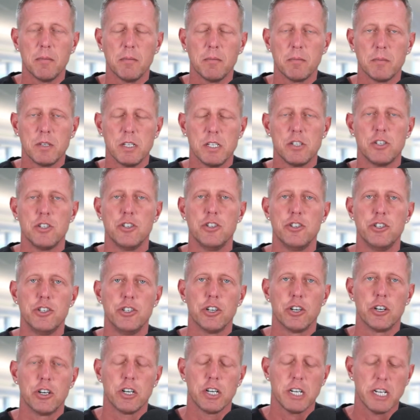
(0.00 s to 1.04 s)
this
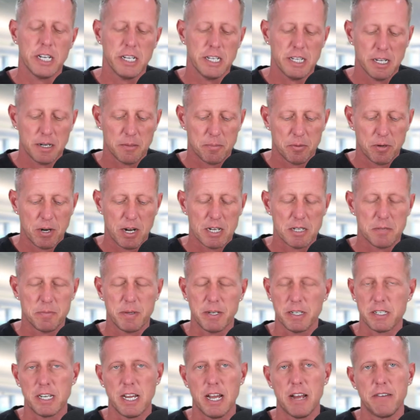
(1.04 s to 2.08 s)
journey that a
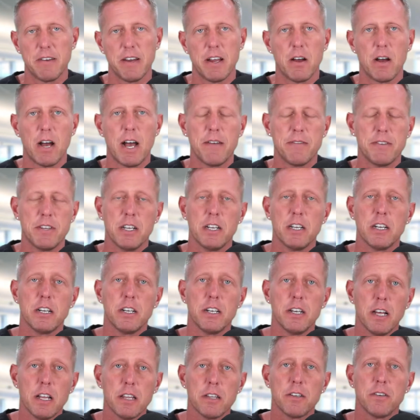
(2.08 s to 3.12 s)
prospect's had. Now, I've done
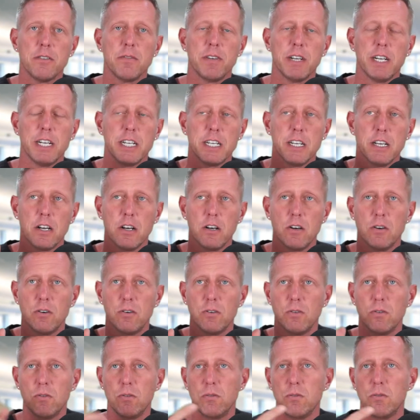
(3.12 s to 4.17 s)
another
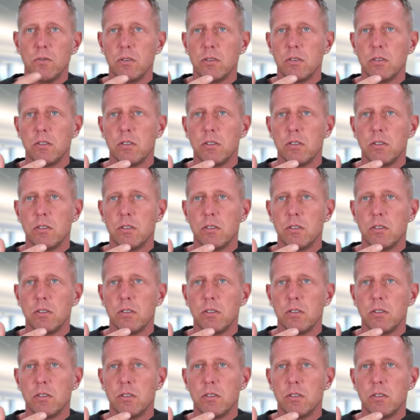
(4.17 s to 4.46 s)
video